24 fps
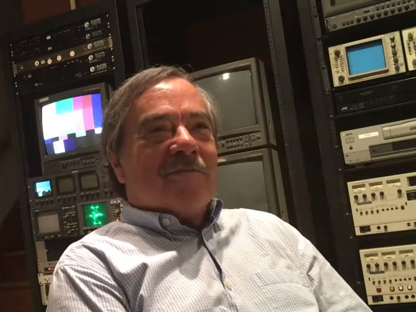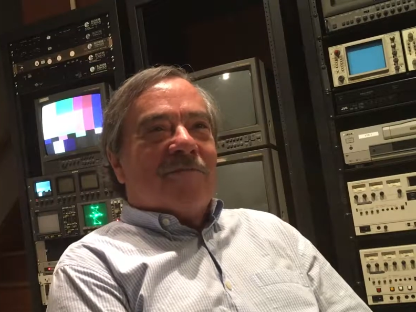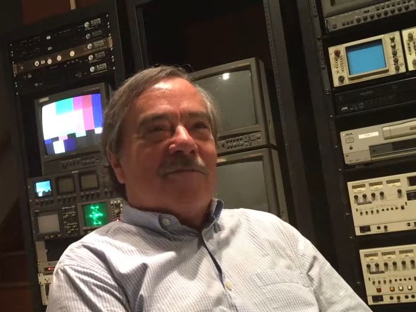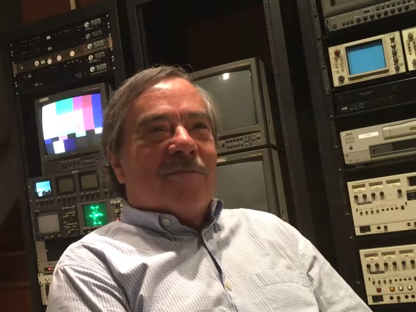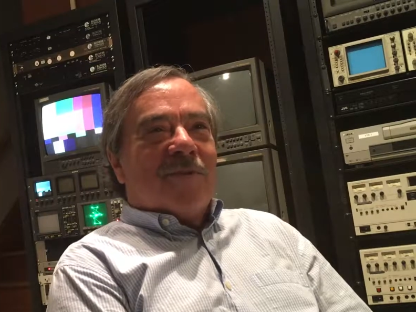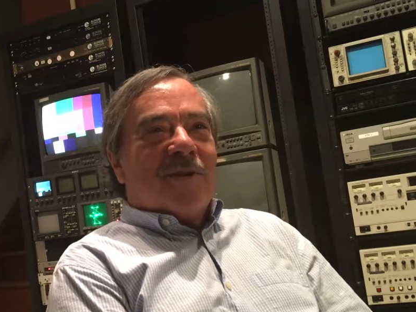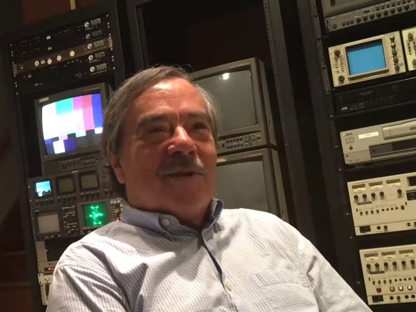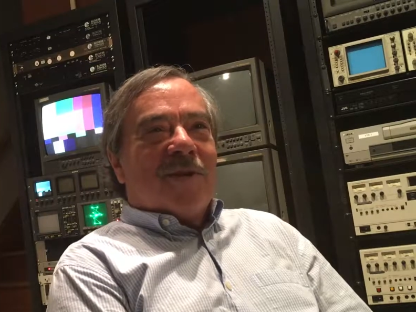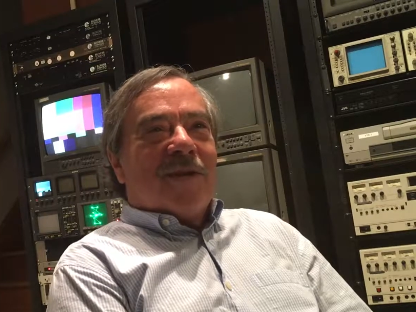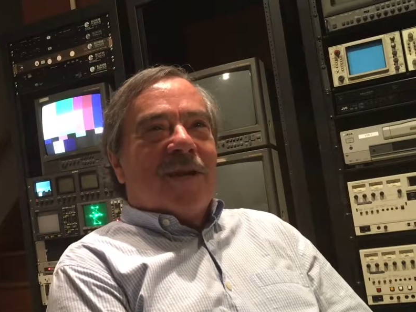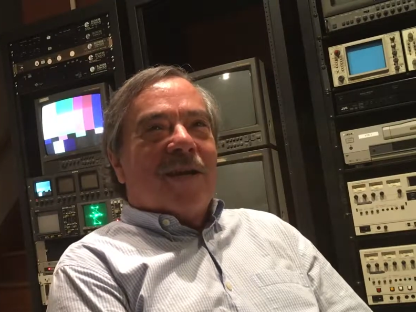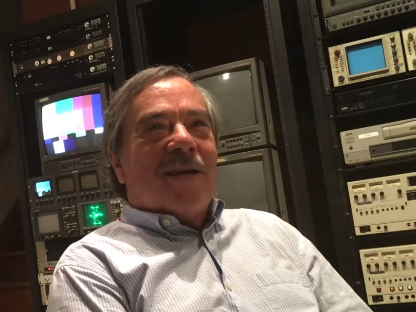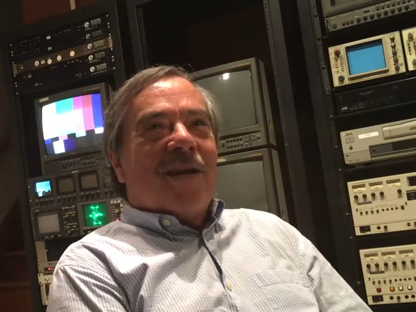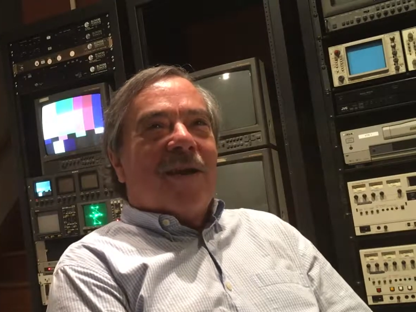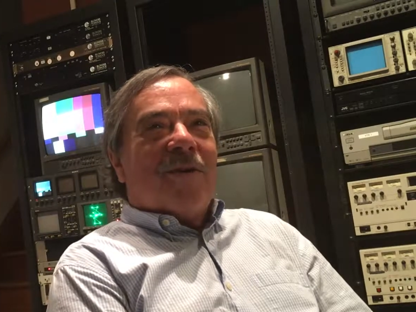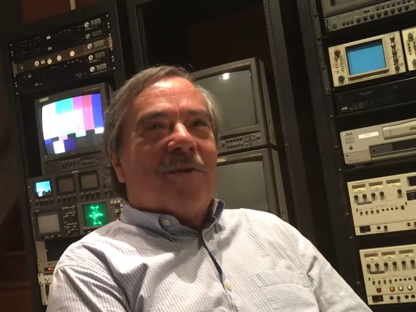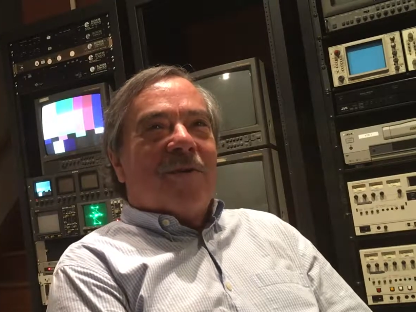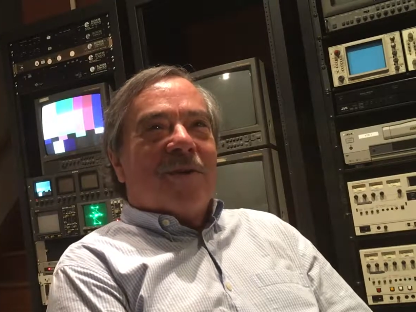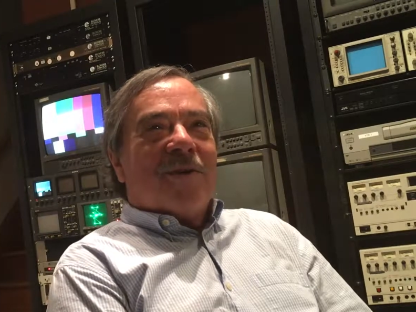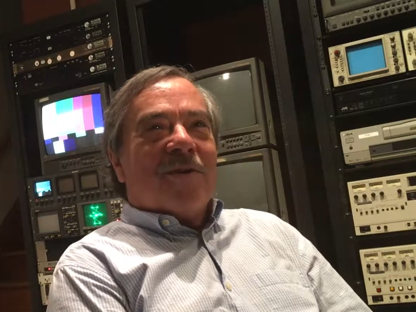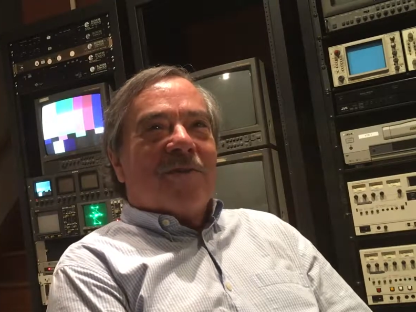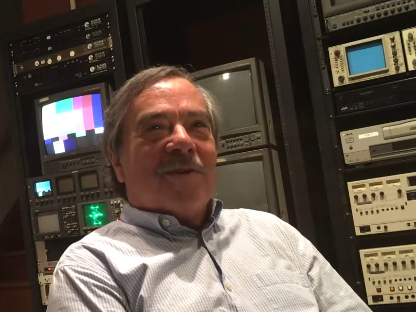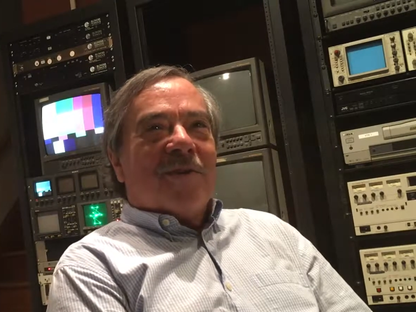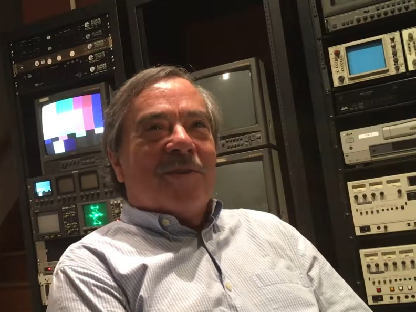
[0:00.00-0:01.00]
48
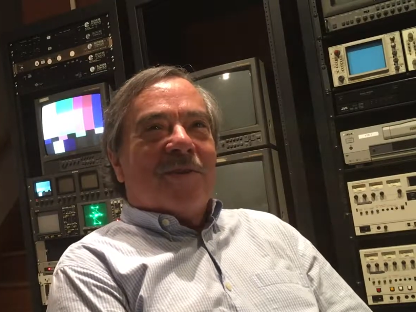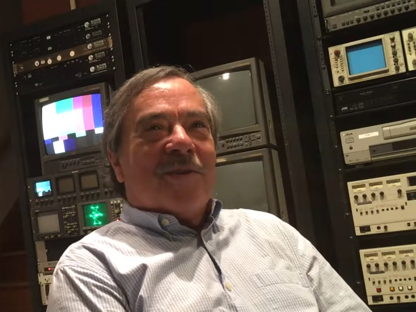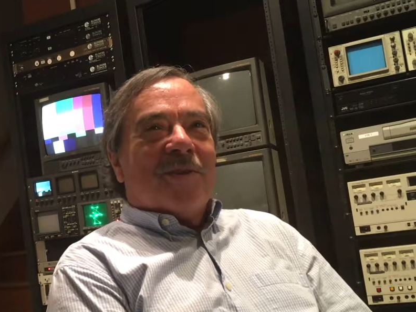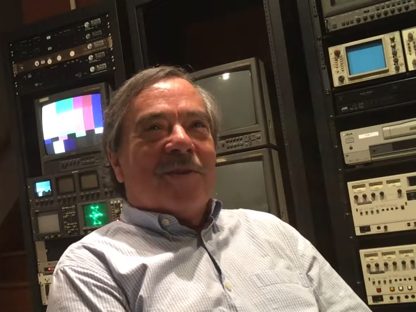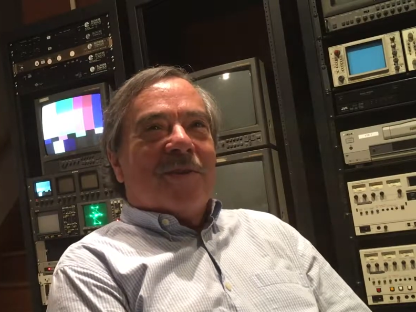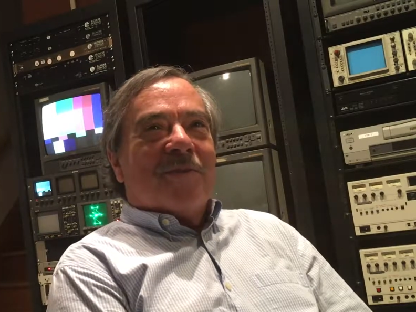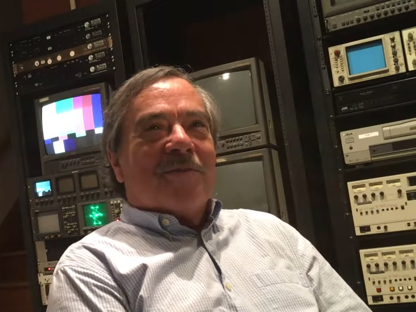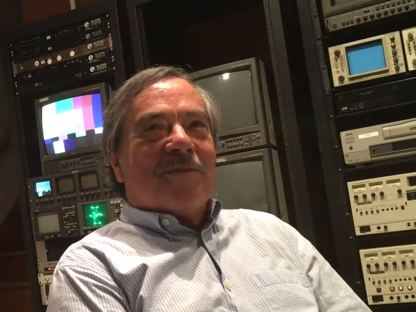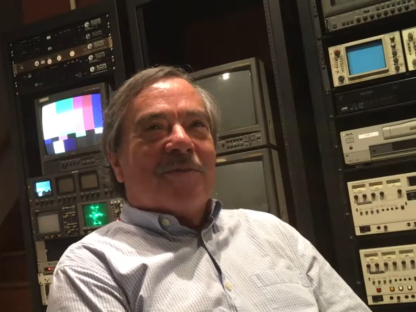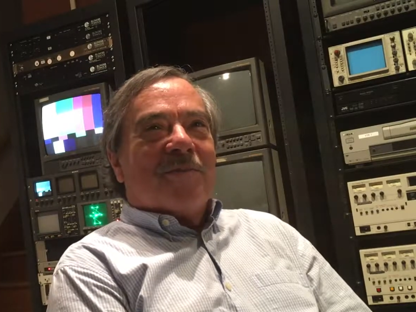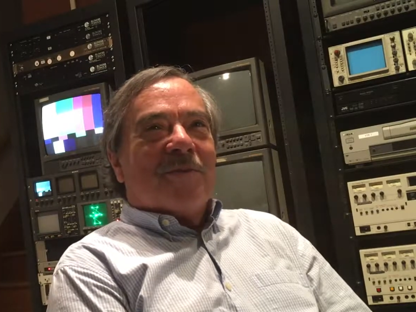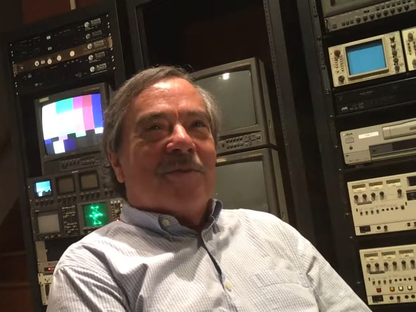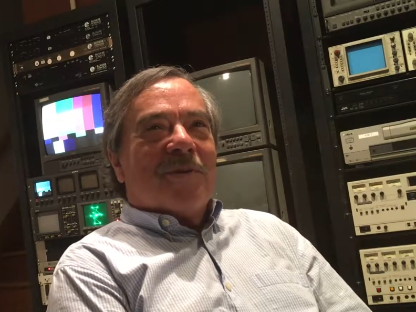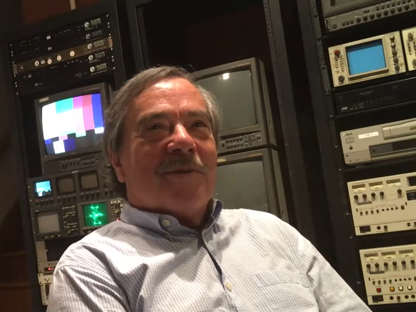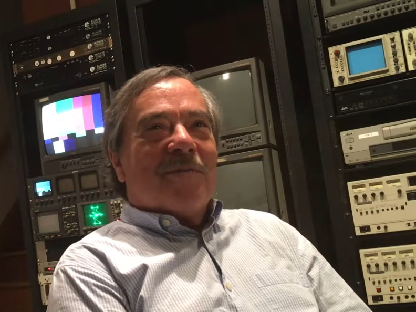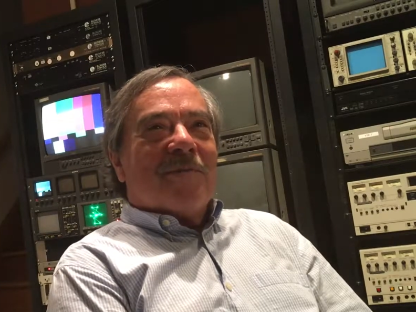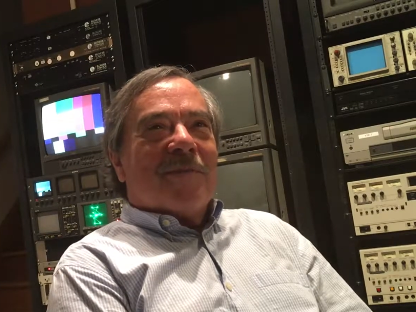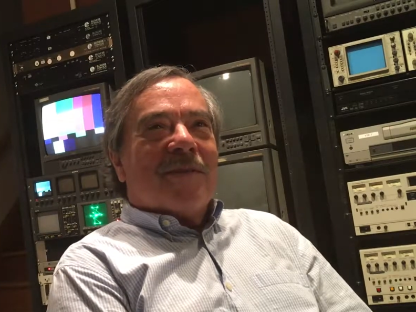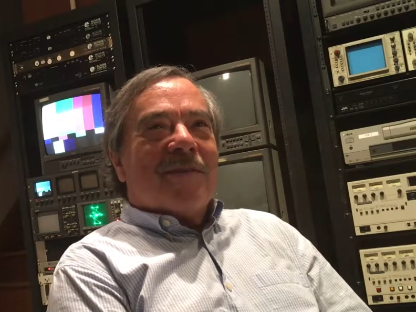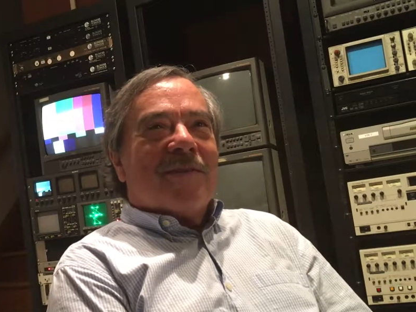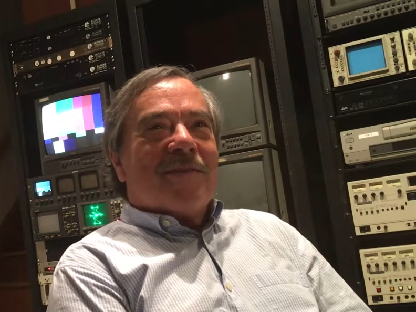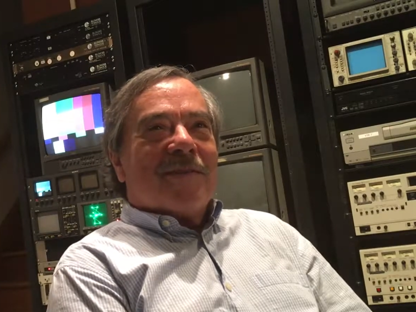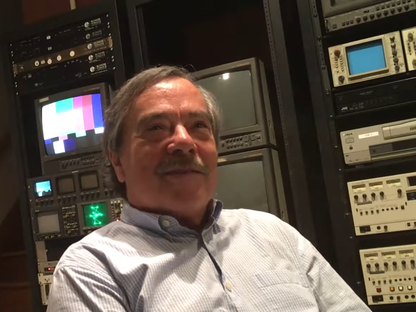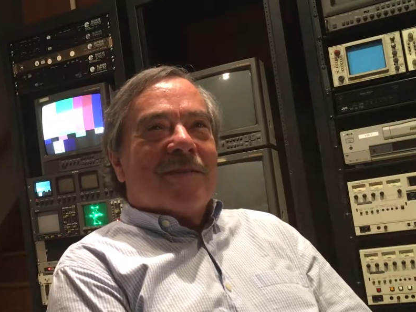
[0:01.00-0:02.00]
hours. I thought that was pretty
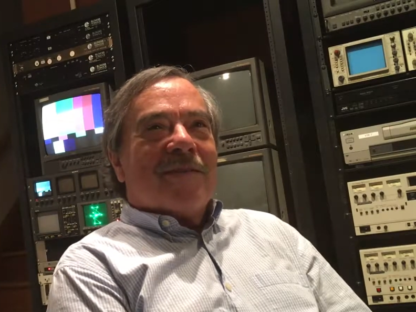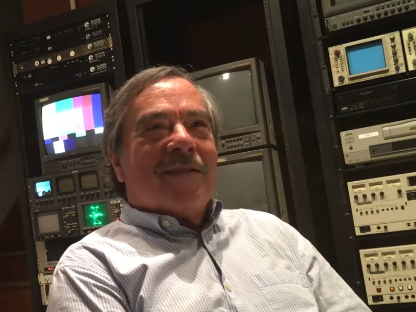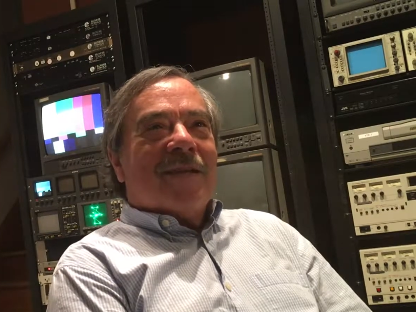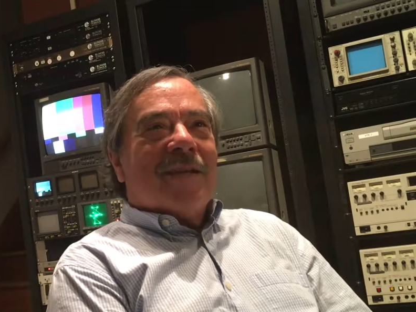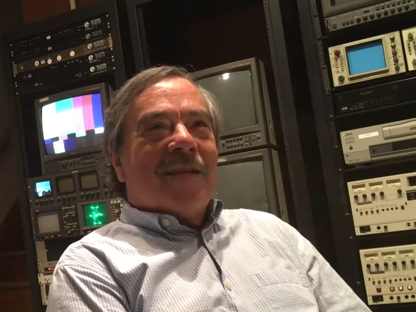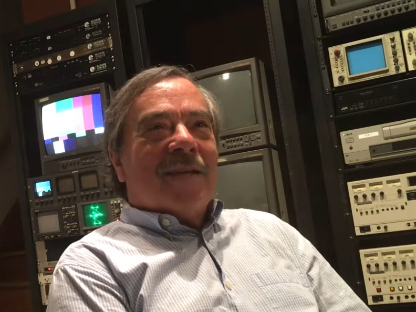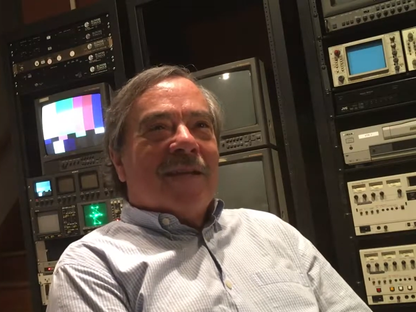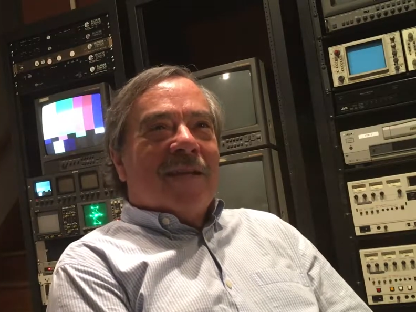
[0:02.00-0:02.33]
amazing.